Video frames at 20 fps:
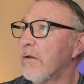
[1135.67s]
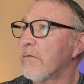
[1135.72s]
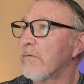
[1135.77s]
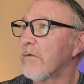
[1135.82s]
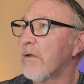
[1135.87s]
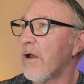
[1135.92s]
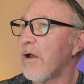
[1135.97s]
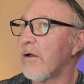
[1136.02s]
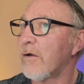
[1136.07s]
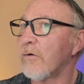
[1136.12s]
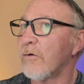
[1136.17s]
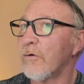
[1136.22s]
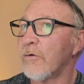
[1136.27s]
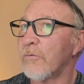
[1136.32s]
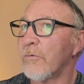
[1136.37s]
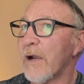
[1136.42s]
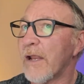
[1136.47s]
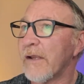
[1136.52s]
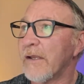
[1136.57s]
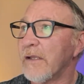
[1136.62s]
Tahoe
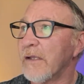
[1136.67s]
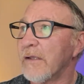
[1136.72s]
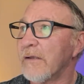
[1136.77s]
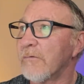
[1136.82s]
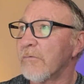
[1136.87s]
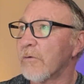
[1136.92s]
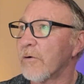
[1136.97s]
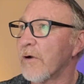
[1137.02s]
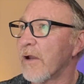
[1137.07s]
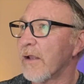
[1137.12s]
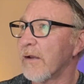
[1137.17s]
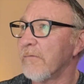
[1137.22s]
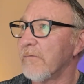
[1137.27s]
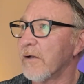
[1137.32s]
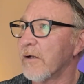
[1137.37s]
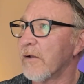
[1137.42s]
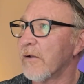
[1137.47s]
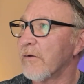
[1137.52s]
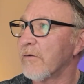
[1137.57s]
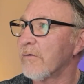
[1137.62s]
ready. We're not
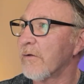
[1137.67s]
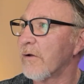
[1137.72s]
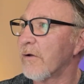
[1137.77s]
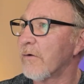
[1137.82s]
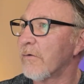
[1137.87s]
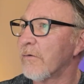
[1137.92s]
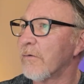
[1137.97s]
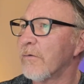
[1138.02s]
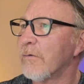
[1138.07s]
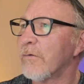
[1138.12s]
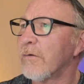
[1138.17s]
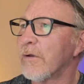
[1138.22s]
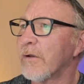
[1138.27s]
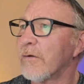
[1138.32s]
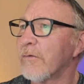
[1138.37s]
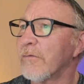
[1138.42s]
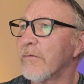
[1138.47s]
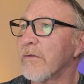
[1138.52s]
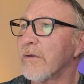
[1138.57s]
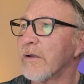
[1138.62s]
even on Tahoe, I
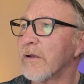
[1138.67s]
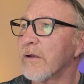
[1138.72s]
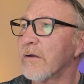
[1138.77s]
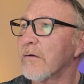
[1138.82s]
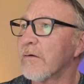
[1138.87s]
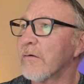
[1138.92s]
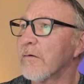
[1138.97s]
don't think.